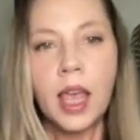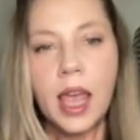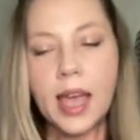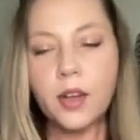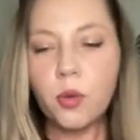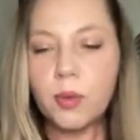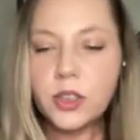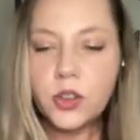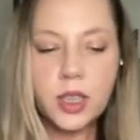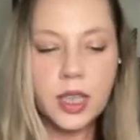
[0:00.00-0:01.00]
and
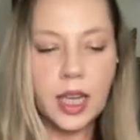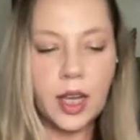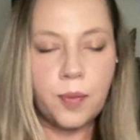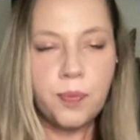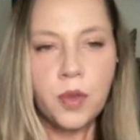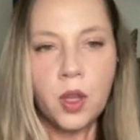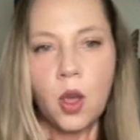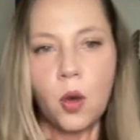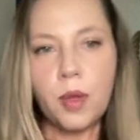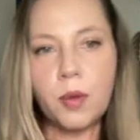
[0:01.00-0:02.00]
originally
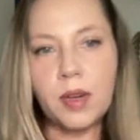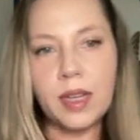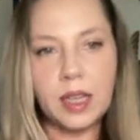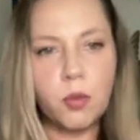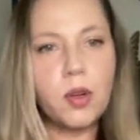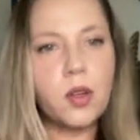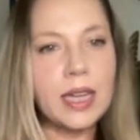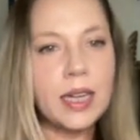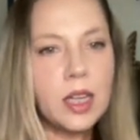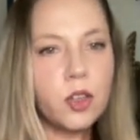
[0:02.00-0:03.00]
we were going
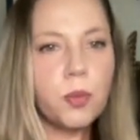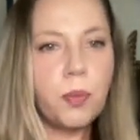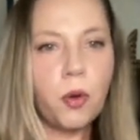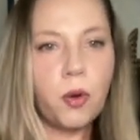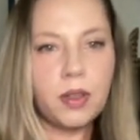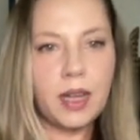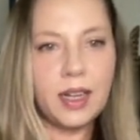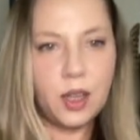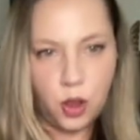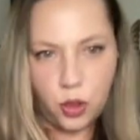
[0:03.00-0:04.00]
to explore kind
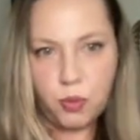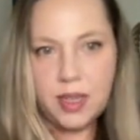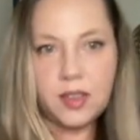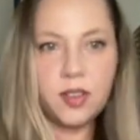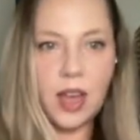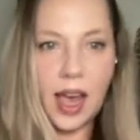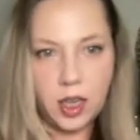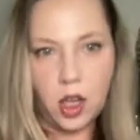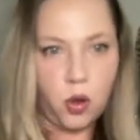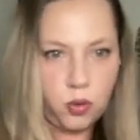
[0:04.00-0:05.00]
of the three
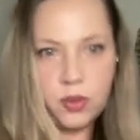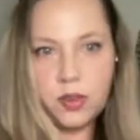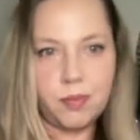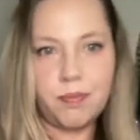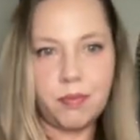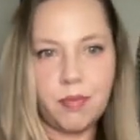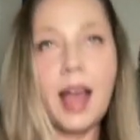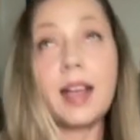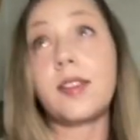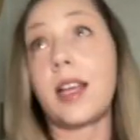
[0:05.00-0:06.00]
silos,
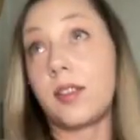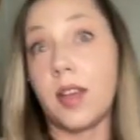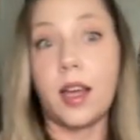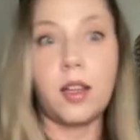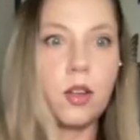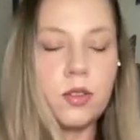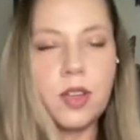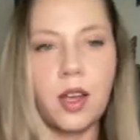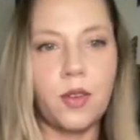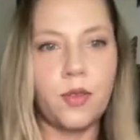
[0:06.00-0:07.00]
I say silos, of